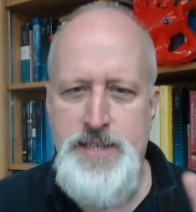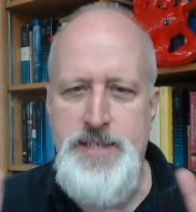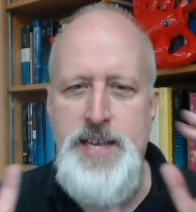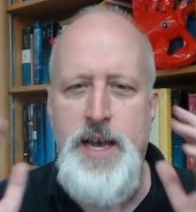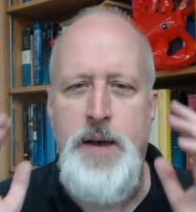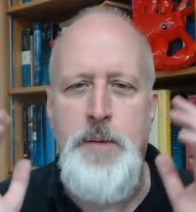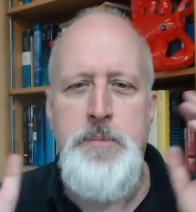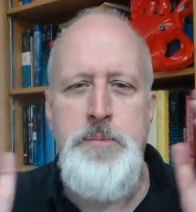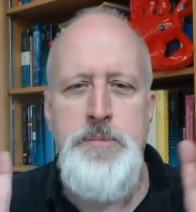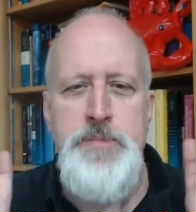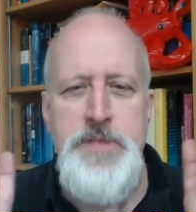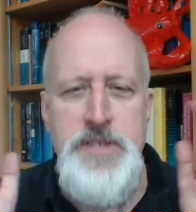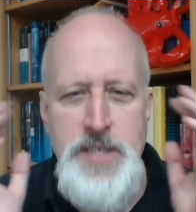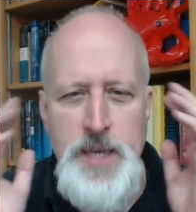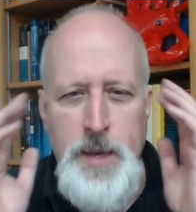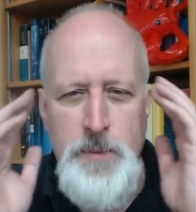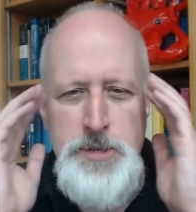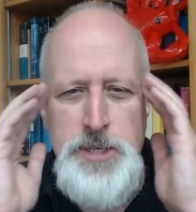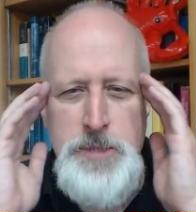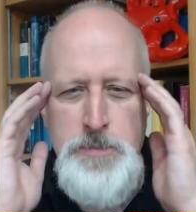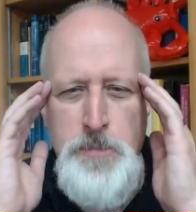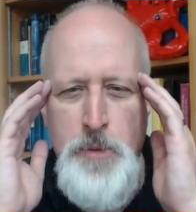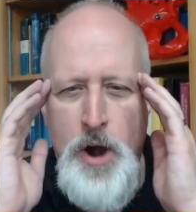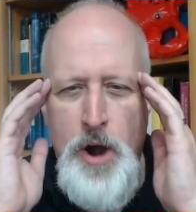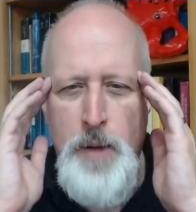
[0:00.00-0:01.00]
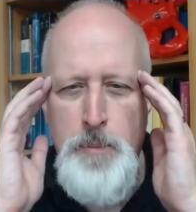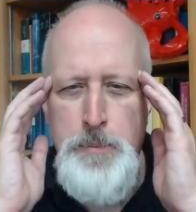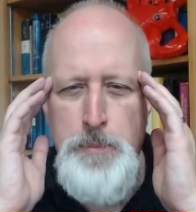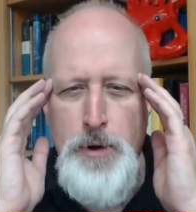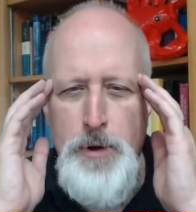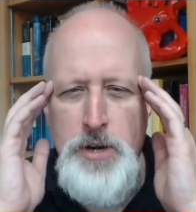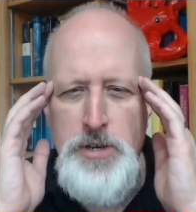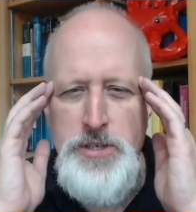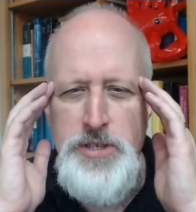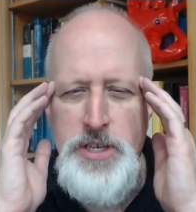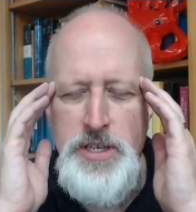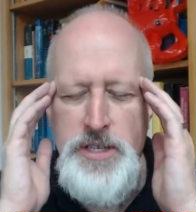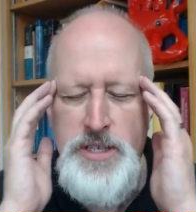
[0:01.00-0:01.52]
Some smart
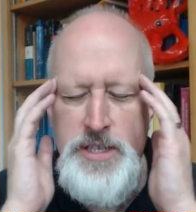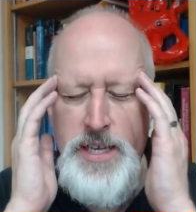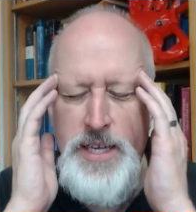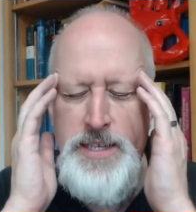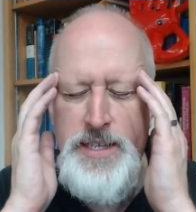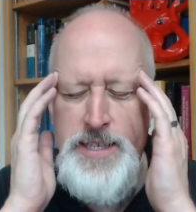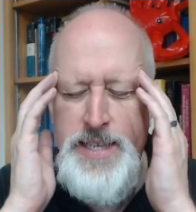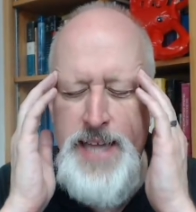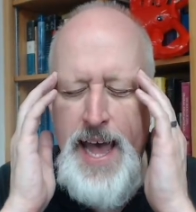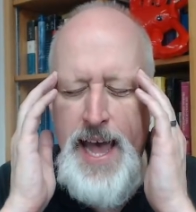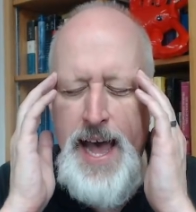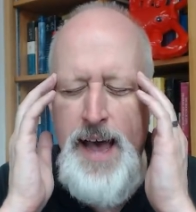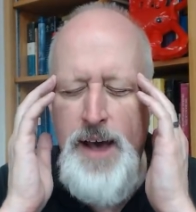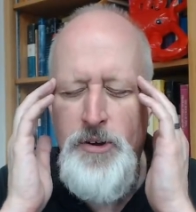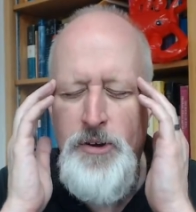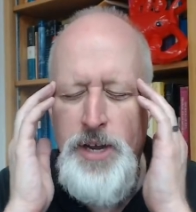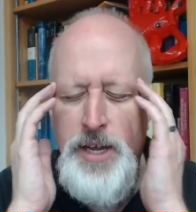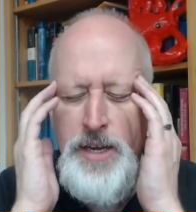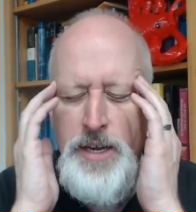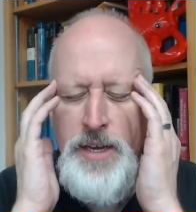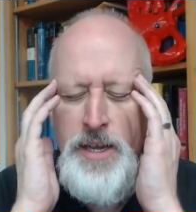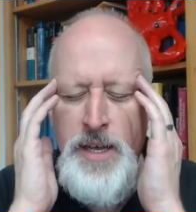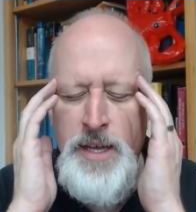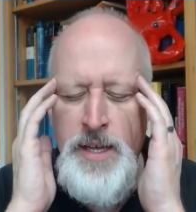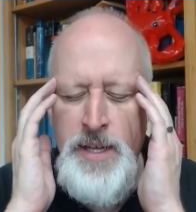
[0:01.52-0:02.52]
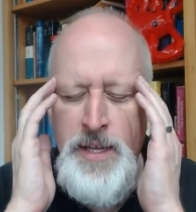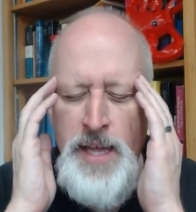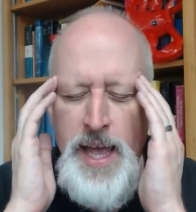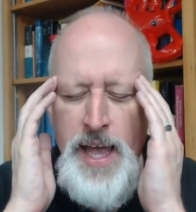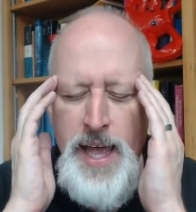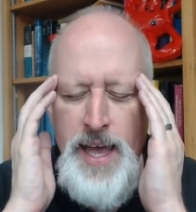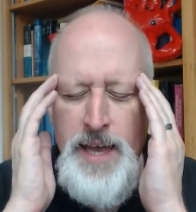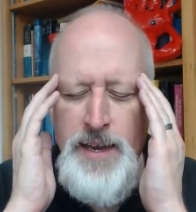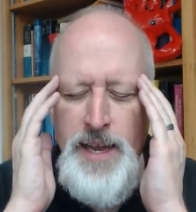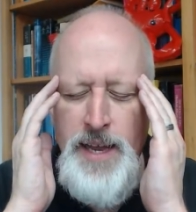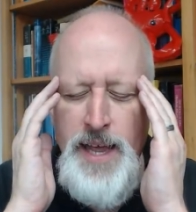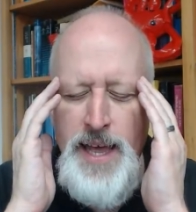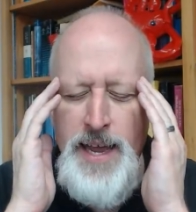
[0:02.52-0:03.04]
person sits down
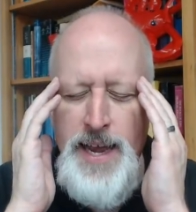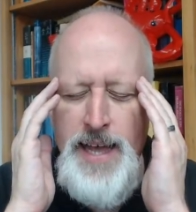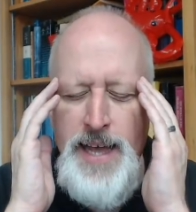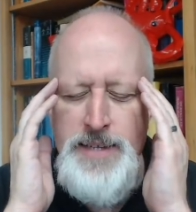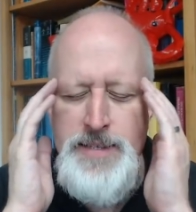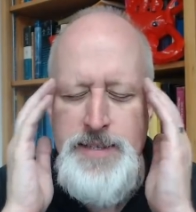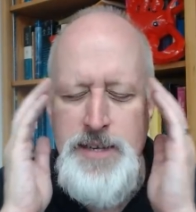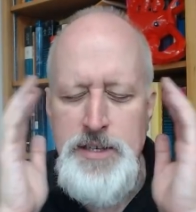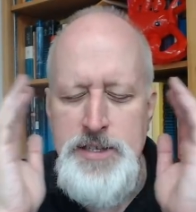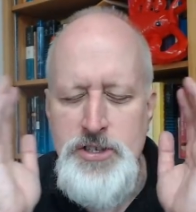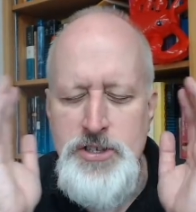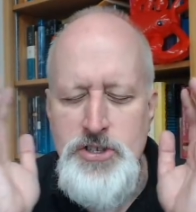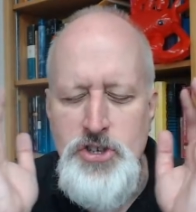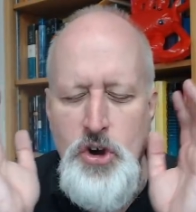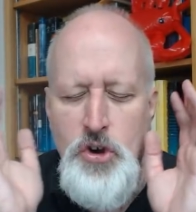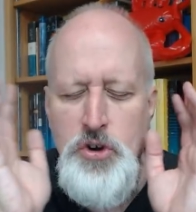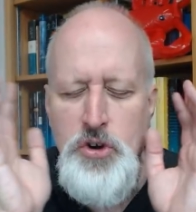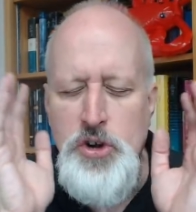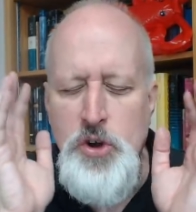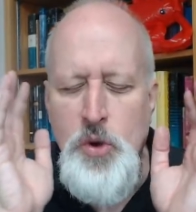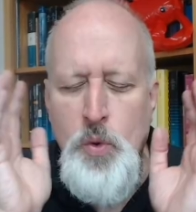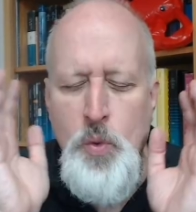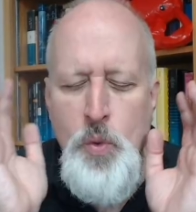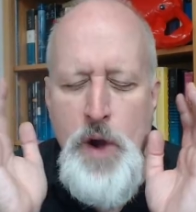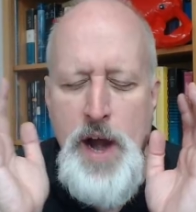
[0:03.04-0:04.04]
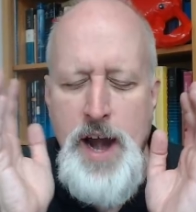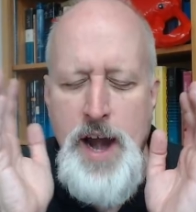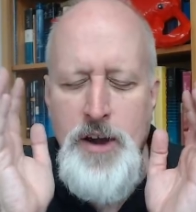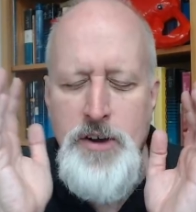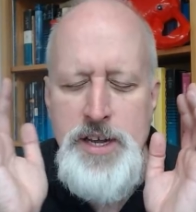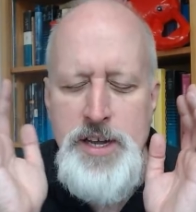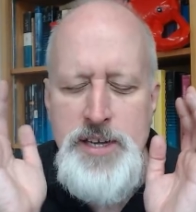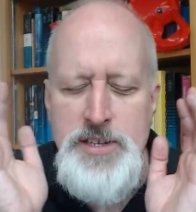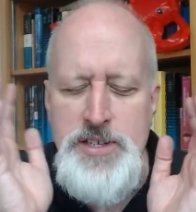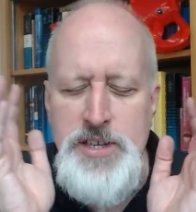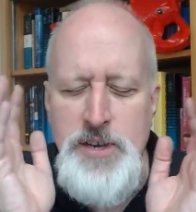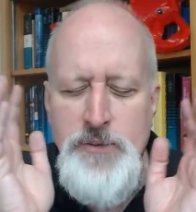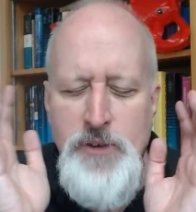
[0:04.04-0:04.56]
and has a certain
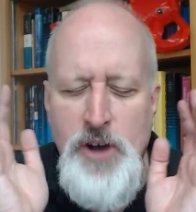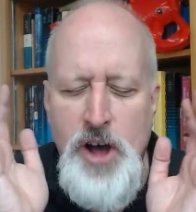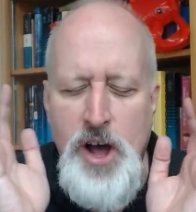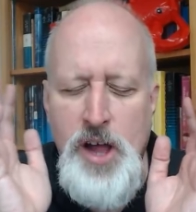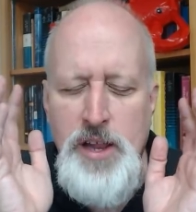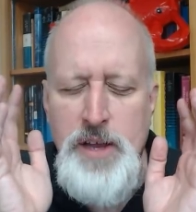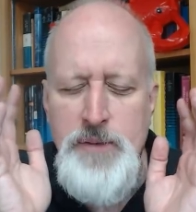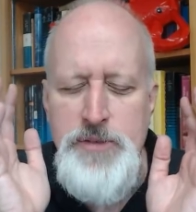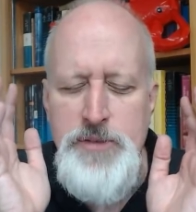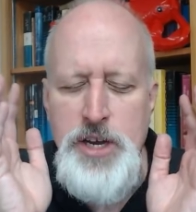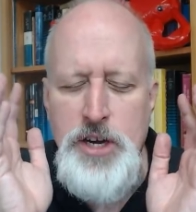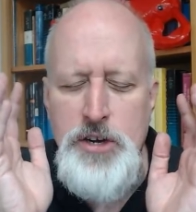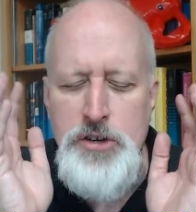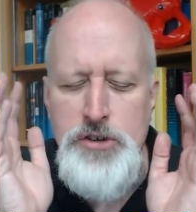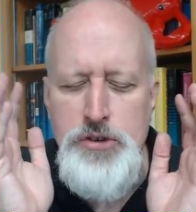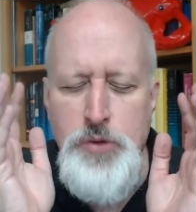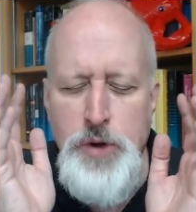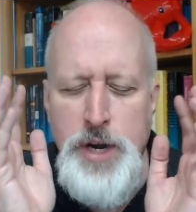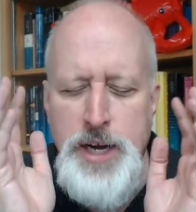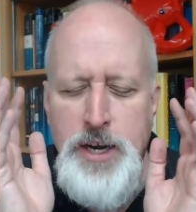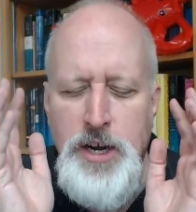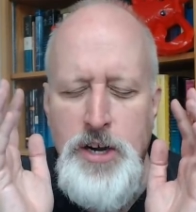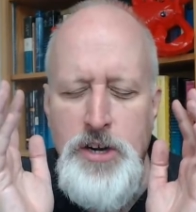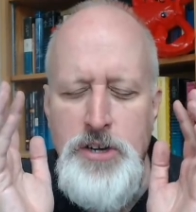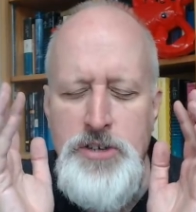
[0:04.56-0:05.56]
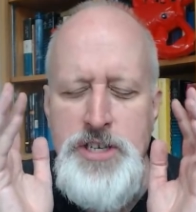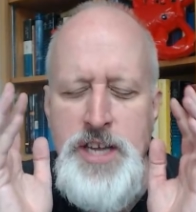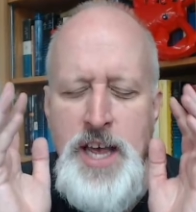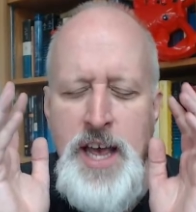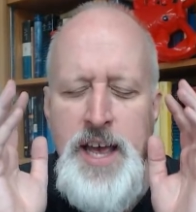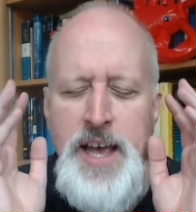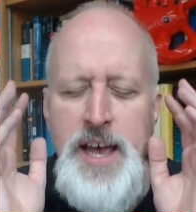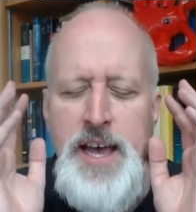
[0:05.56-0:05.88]
awareness of all of their triggers,